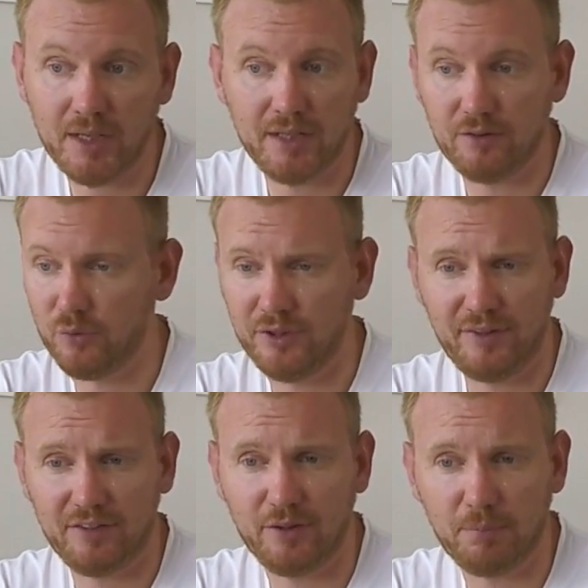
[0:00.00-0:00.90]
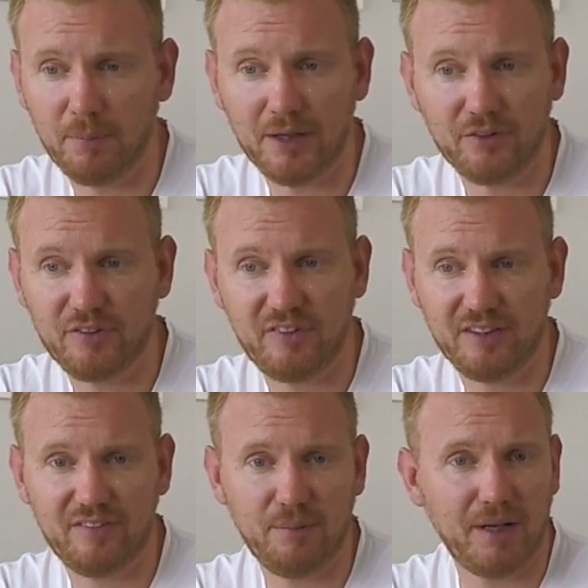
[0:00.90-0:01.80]
It only takes up about
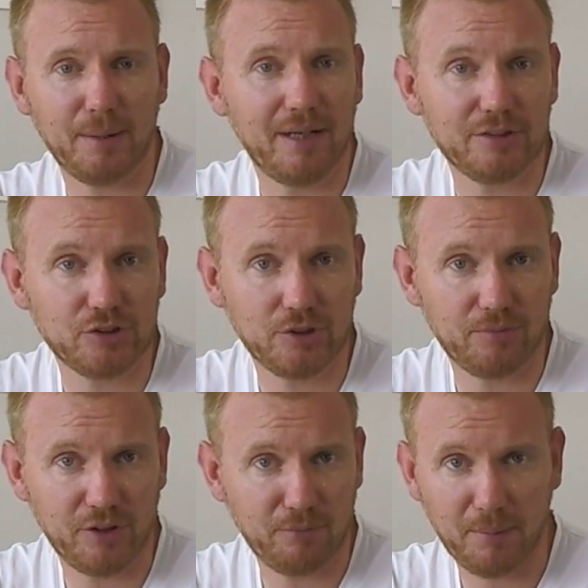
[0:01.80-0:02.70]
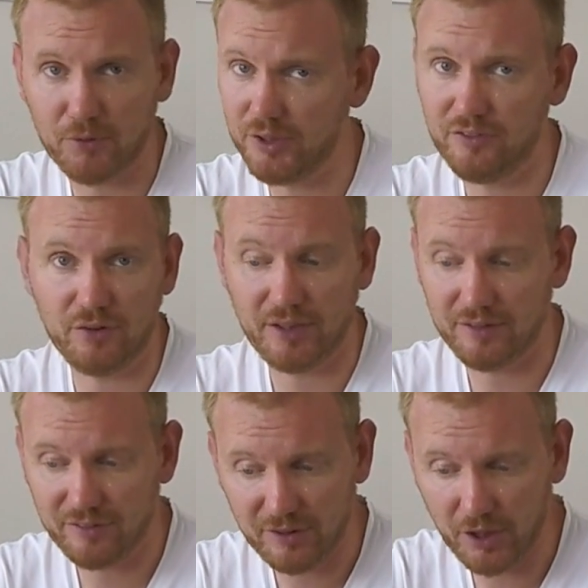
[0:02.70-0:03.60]
60 megabytes or something of memory, so
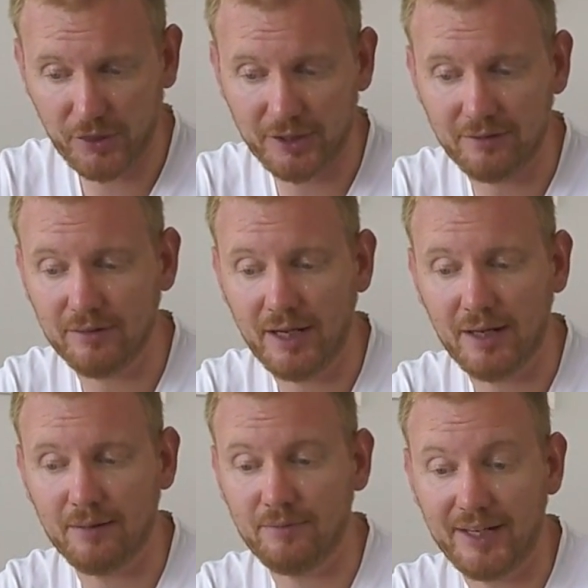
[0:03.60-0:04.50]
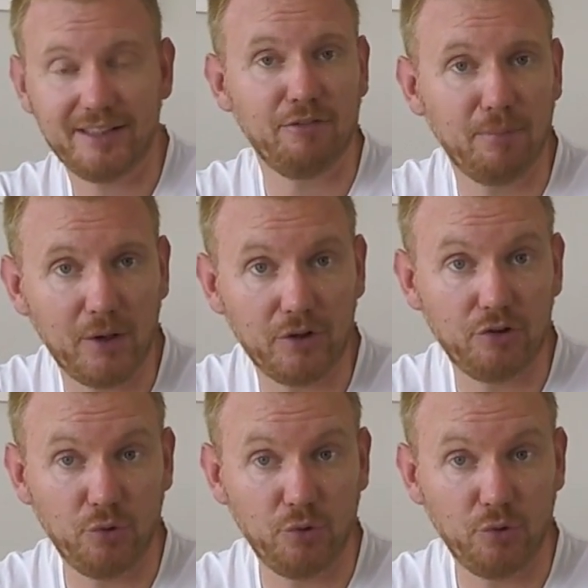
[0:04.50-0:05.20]
there's nothing negative about it.